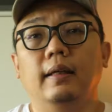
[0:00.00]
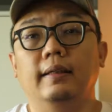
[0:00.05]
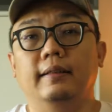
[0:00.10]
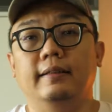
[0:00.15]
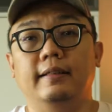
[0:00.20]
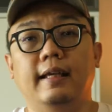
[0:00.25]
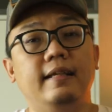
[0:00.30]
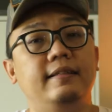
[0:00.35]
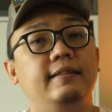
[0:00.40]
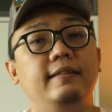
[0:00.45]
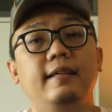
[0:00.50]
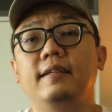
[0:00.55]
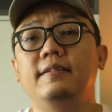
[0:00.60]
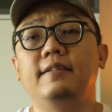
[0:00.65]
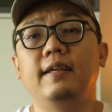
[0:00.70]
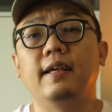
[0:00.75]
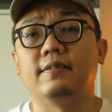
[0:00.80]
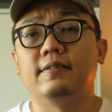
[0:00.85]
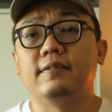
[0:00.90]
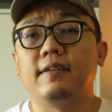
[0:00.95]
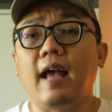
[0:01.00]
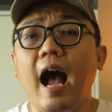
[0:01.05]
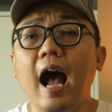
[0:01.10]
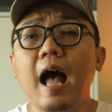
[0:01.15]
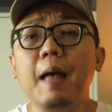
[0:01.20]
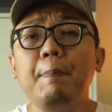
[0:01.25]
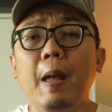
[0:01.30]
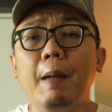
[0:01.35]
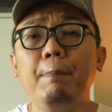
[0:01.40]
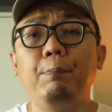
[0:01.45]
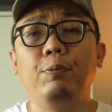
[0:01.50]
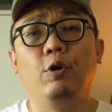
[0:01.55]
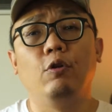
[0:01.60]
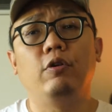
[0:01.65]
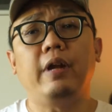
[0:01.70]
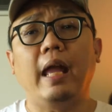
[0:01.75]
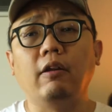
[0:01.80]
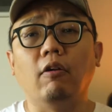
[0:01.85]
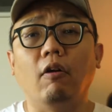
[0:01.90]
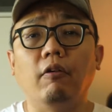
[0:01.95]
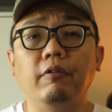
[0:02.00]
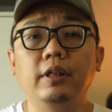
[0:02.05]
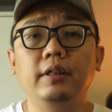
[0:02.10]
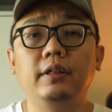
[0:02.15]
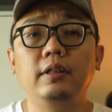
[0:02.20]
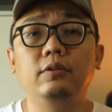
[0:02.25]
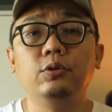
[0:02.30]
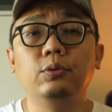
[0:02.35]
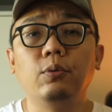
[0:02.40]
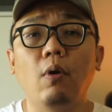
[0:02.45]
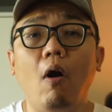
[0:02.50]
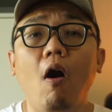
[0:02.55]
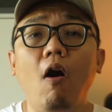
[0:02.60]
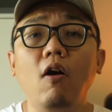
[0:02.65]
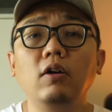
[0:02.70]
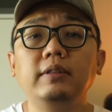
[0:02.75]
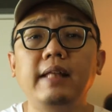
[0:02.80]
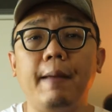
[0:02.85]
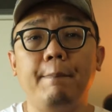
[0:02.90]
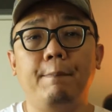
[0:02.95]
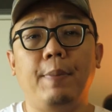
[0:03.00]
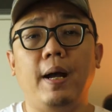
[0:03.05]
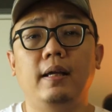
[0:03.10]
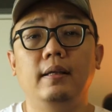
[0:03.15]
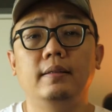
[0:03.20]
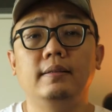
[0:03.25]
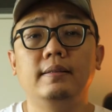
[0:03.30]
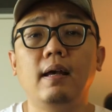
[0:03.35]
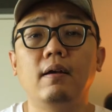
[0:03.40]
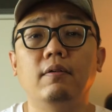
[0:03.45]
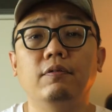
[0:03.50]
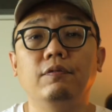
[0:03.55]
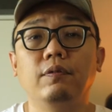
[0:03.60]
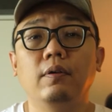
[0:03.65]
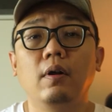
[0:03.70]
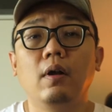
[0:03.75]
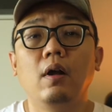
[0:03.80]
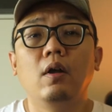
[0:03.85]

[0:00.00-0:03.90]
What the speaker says: Yes, iPad Pro can already do all that by itself.